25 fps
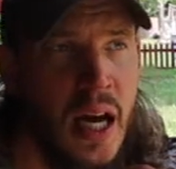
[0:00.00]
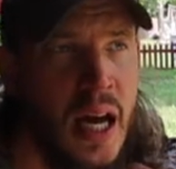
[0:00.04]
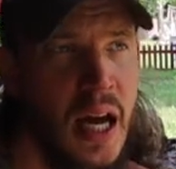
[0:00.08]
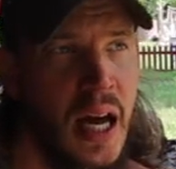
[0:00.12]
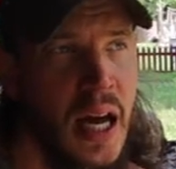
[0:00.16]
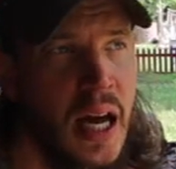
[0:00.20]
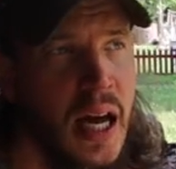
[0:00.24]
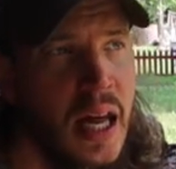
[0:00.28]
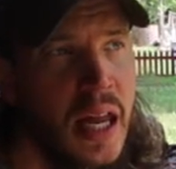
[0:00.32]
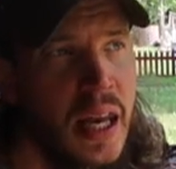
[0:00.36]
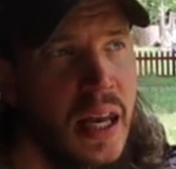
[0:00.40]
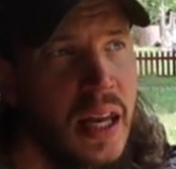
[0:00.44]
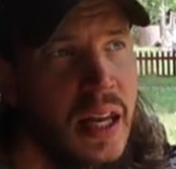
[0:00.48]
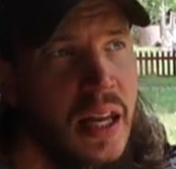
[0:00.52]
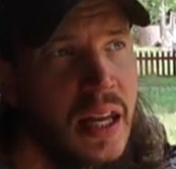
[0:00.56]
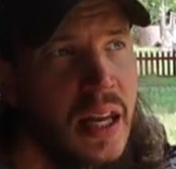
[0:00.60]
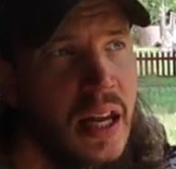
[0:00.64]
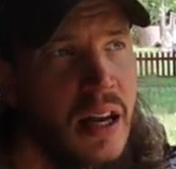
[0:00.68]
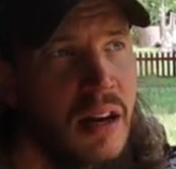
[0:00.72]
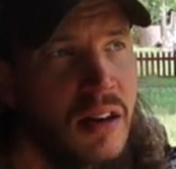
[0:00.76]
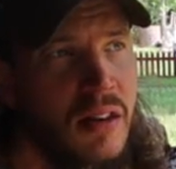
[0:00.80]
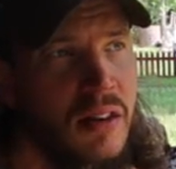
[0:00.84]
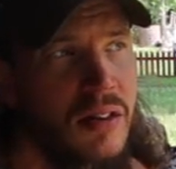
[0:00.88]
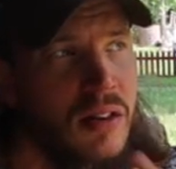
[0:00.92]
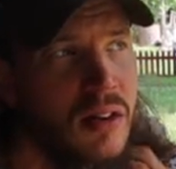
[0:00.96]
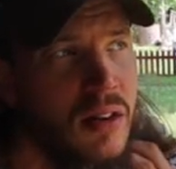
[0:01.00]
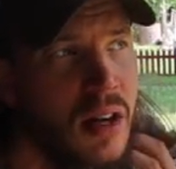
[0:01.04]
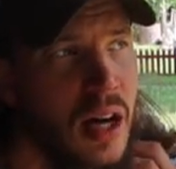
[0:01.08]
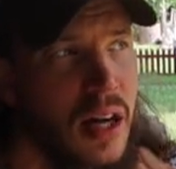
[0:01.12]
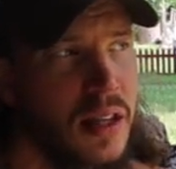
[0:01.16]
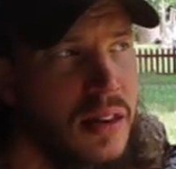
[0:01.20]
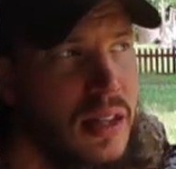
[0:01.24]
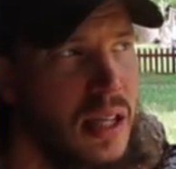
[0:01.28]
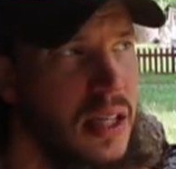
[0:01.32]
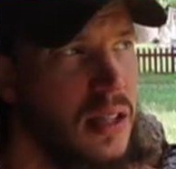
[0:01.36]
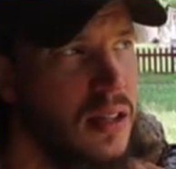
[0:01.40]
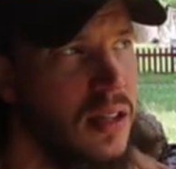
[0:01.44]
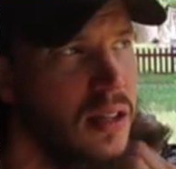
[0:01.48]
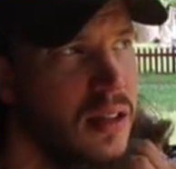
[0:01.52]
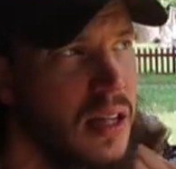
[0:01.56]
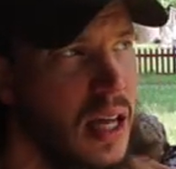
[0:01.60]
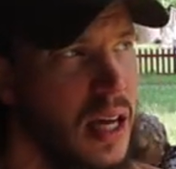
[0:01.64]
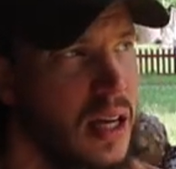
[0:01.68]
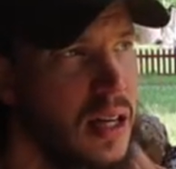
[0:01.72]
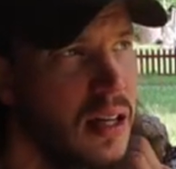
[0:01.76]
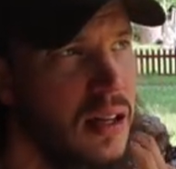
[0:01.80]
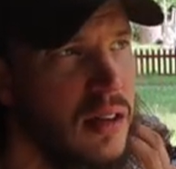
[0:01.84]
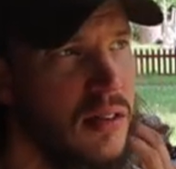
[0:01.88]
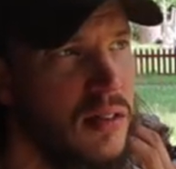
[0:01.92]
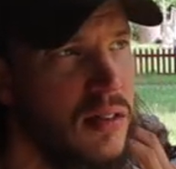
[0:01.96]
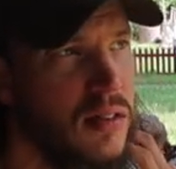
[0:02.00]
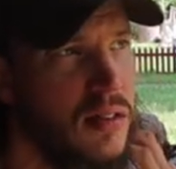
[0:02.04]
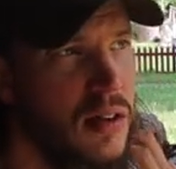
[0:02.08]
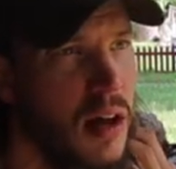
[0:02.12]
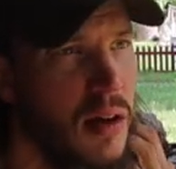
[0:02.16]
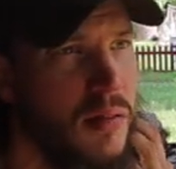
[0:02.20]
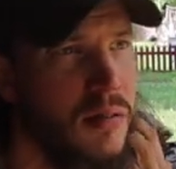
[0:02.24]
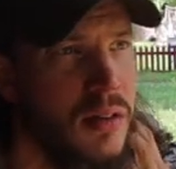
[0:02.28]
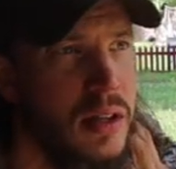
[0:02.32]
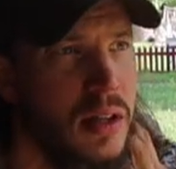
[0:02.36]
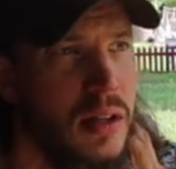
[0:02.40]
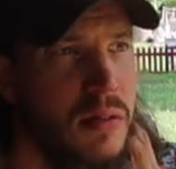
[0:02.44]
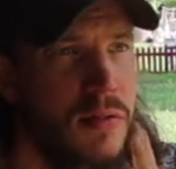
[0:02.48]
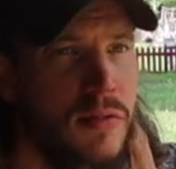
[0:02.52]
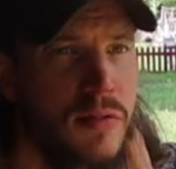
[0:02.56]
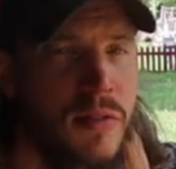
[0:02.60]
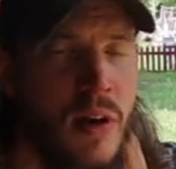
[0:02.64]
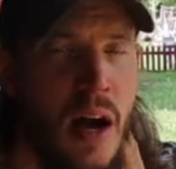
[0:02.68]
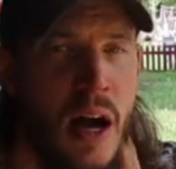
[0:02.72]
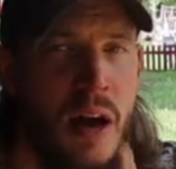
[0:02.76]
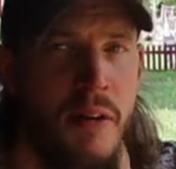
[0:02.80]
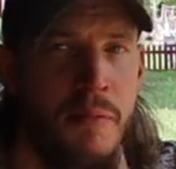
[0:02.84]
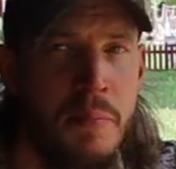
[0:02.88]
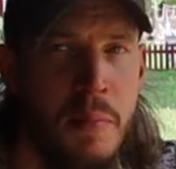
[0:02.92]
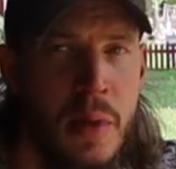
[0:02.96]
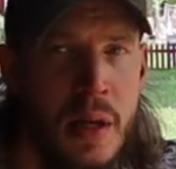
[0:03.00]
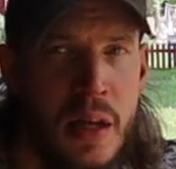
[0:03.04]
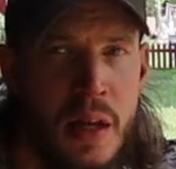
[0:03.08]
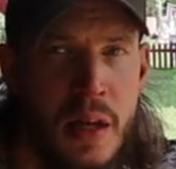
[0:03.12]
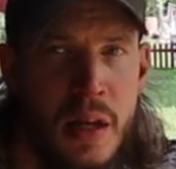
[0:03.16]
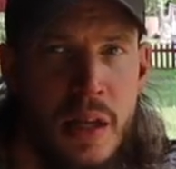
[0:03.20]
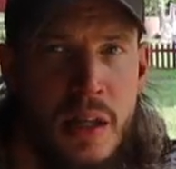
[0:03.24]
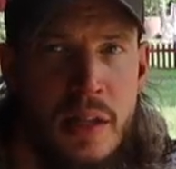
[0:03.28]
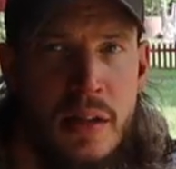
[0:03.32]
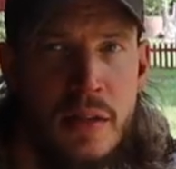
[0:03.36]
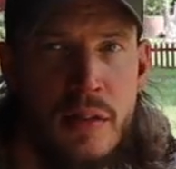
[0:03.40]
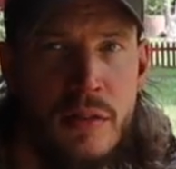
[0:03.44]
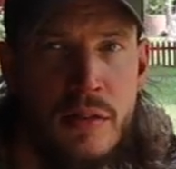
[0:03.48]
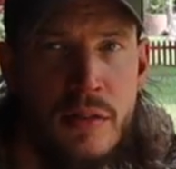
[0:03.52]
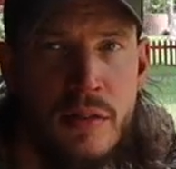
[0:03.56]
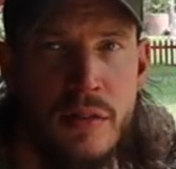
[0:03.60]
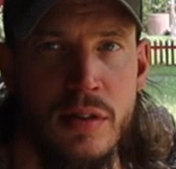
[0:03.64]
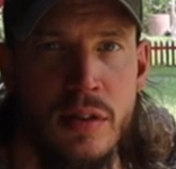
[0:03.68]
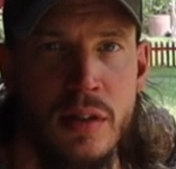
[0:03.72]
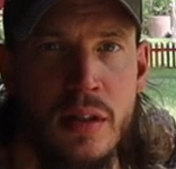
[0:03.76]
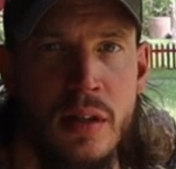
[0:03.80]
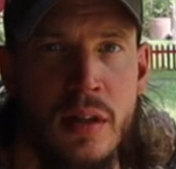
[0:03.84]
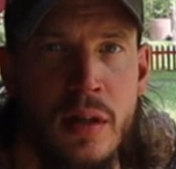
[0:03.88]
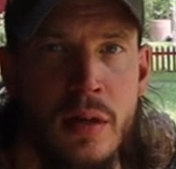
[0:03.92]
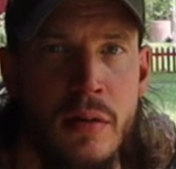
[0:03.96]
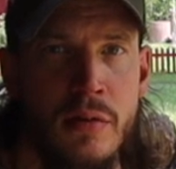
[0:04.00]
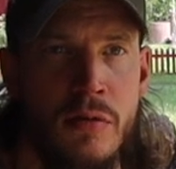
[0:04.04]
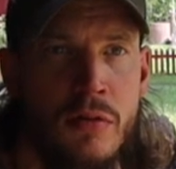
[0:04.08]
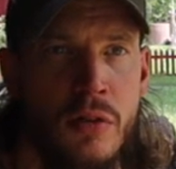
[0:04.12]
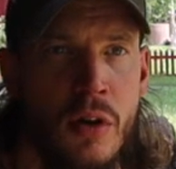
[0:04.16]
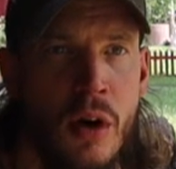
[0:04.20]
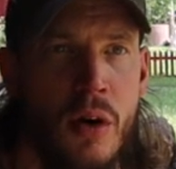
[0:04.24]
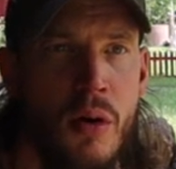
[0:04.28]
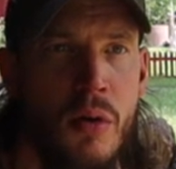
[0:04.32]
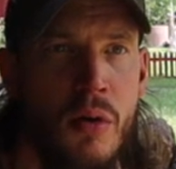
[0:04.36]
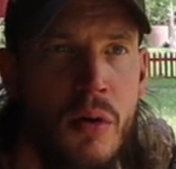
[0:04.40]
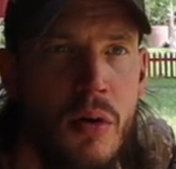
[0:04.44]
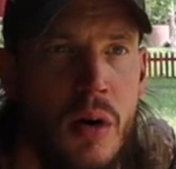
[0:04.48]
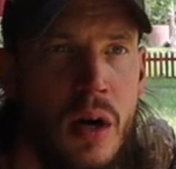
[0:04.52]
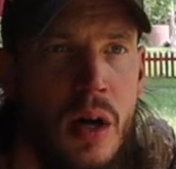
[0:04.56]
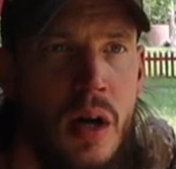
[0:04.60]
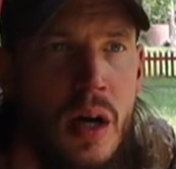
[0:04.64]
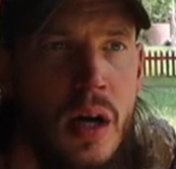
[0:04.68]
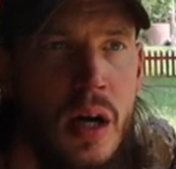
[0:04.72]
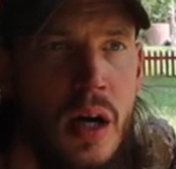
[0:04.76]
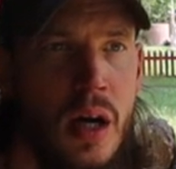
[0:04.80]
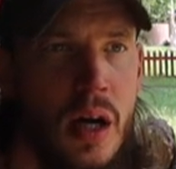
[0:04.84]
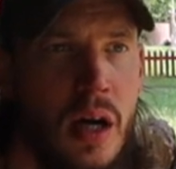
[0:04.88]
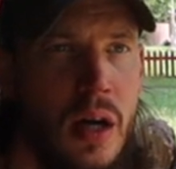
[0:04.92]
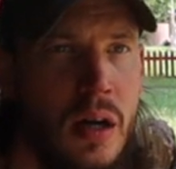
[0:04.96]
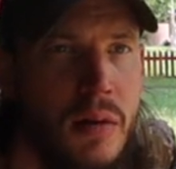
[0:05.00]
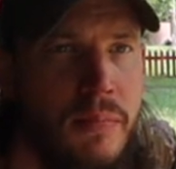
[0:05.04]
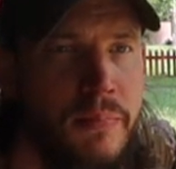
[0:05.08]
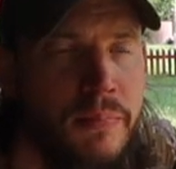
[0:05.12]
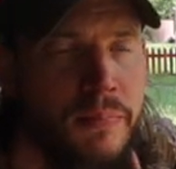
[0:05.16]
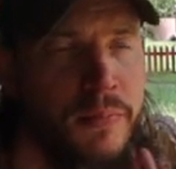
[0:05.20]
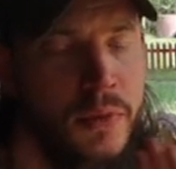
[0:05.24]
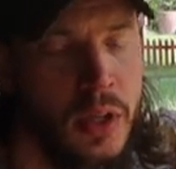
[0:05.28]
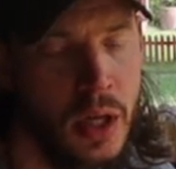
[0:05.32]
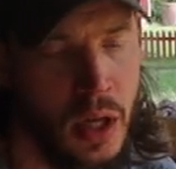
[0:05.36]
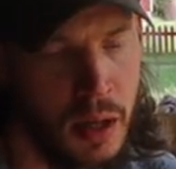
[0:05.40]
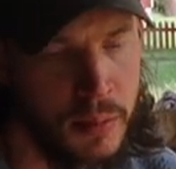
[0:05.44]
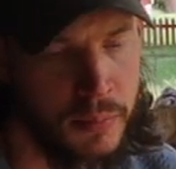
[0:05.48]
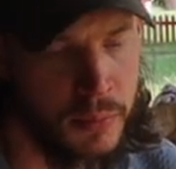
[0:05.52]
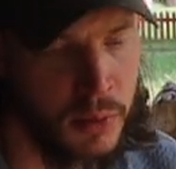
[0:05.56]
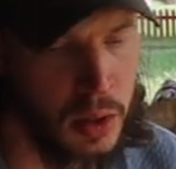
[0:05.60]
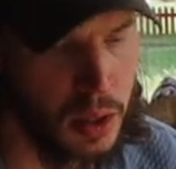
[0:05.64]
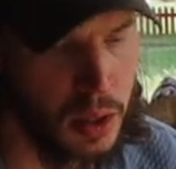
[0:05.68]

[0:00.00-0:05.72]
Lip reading: and I think the tank is 75 milliliters. So yeah,